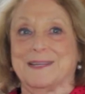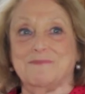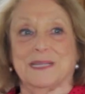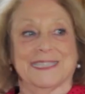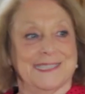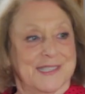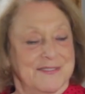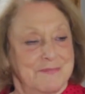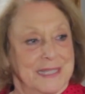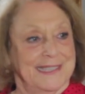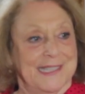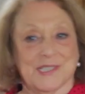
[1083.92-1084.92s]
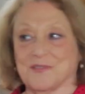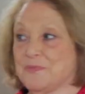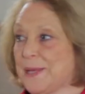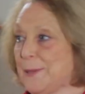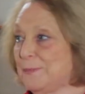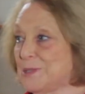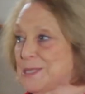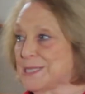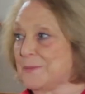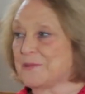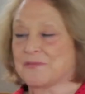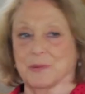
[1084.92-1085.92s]
and millions of people,
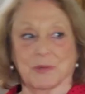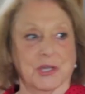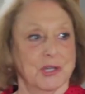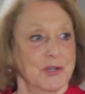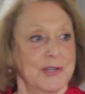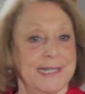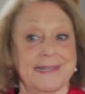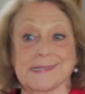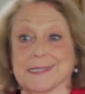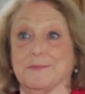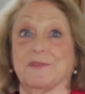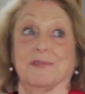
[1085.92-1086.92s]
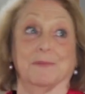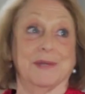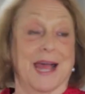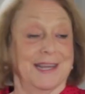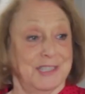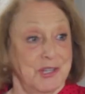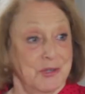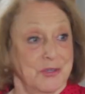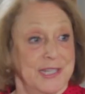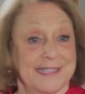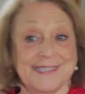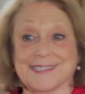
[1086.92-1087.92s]
some of them curious, some of them not
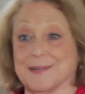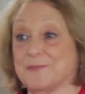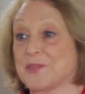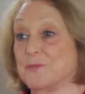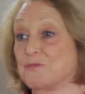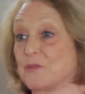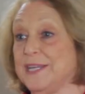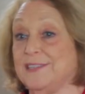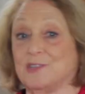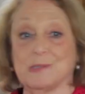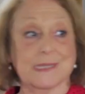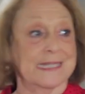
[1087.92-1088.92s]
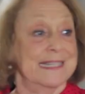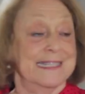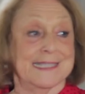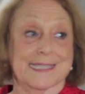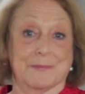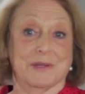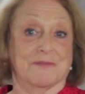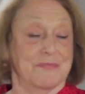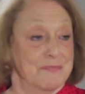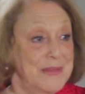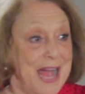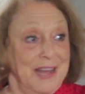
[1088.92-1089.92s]
curious, some of them readers, some of
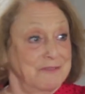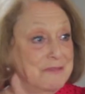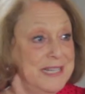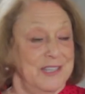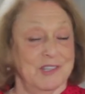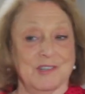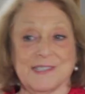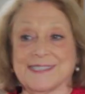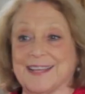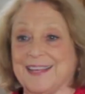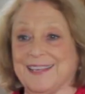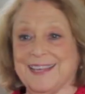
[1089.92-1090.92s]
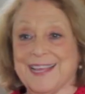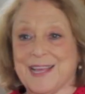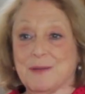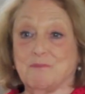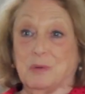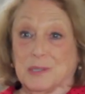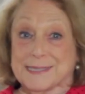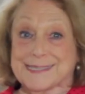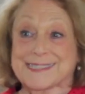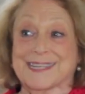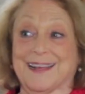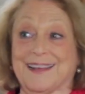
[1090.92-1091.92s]
them not readers.
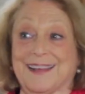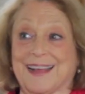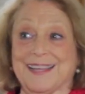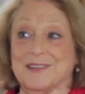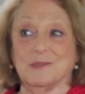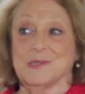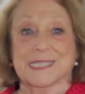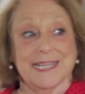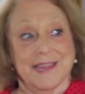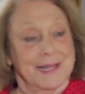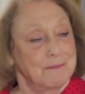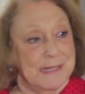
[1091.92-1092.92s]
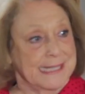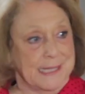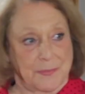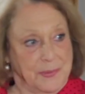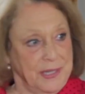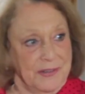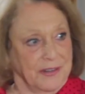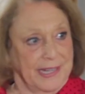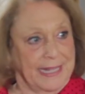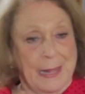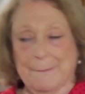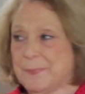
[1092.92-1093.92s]
Books, I don't see them
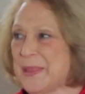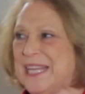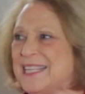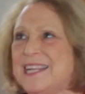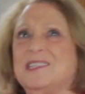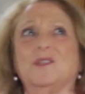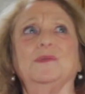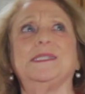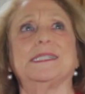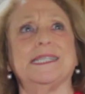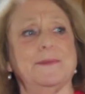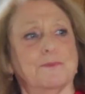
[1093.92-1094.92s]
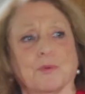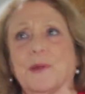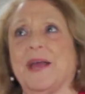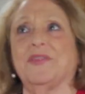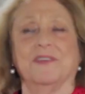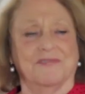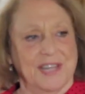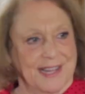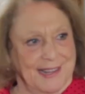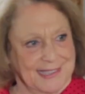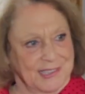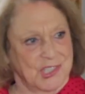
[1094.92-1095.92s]
disappearing, and I don't see breadth of
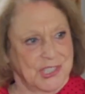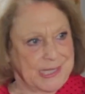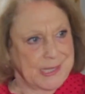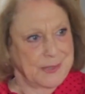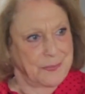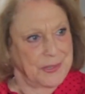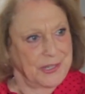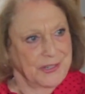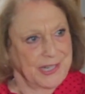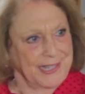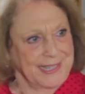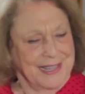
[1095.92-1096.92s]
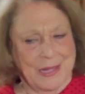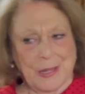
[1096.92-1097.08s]
knowledge disappearing.